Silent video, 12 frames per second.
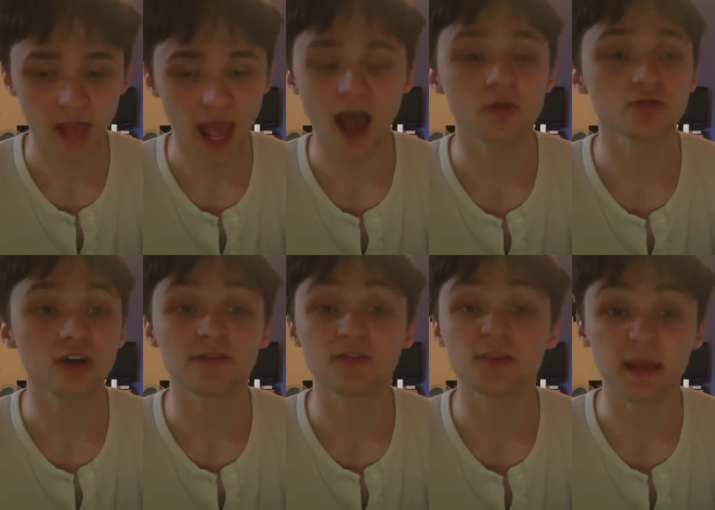
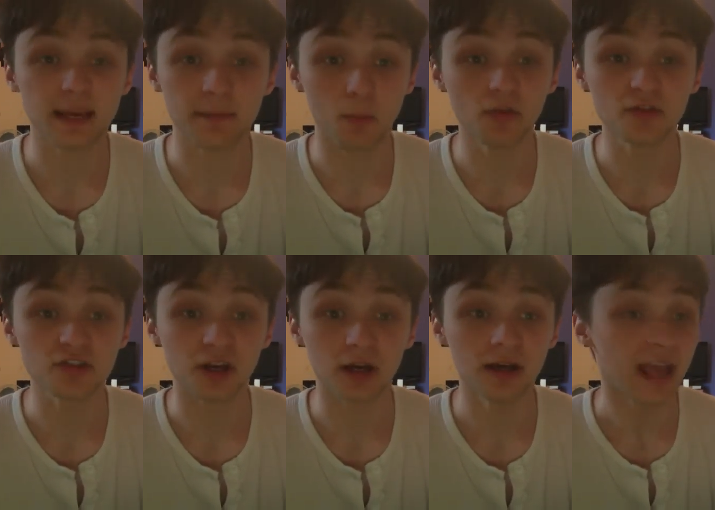outside of just being a
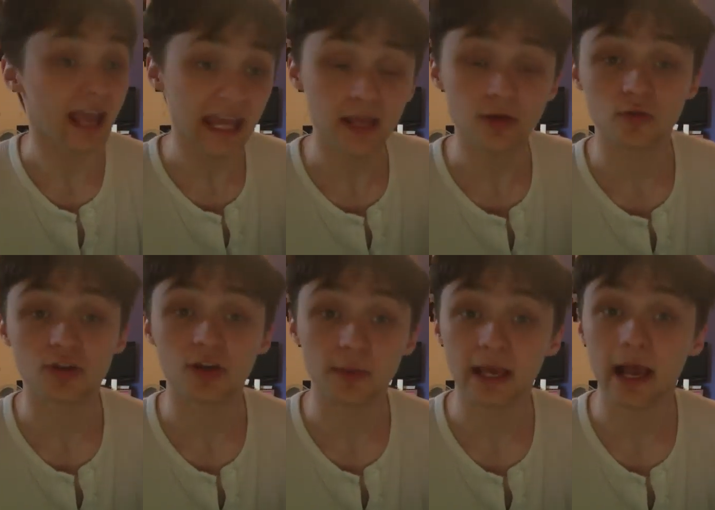monster, it can
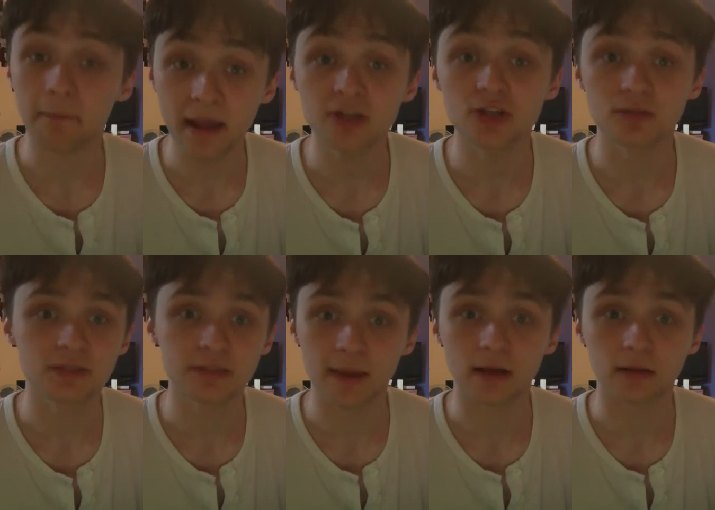also be a pendulum
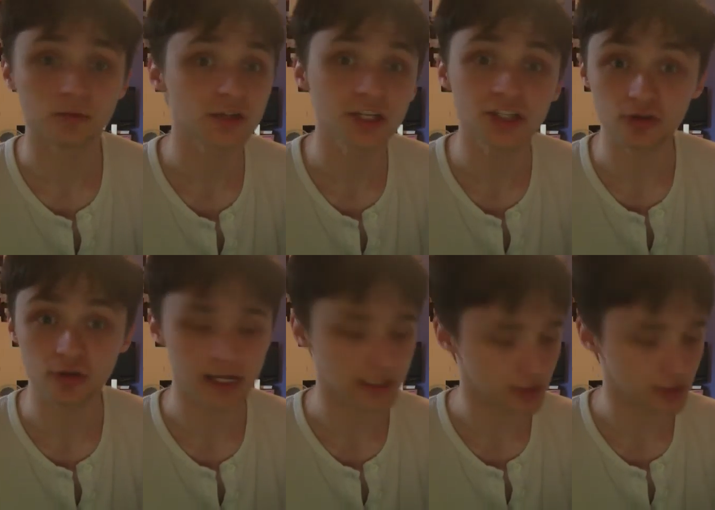spell, which is great.